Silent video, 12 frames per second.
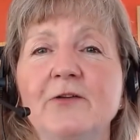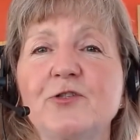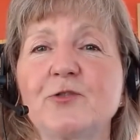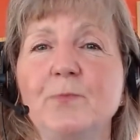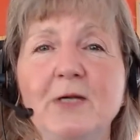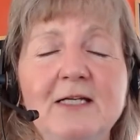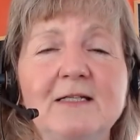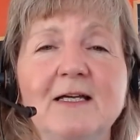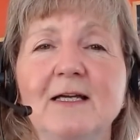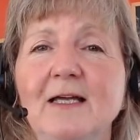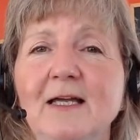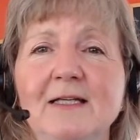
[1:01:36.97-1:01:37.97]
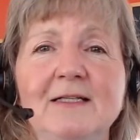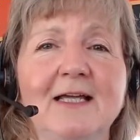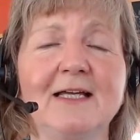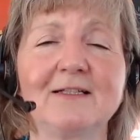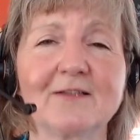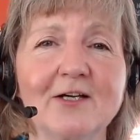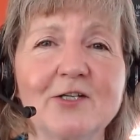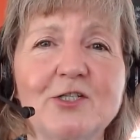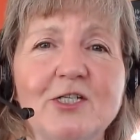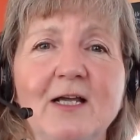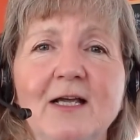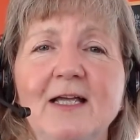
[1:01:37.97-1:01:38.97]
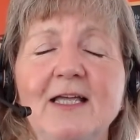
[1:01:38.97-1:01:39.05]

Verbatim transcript: speak in English.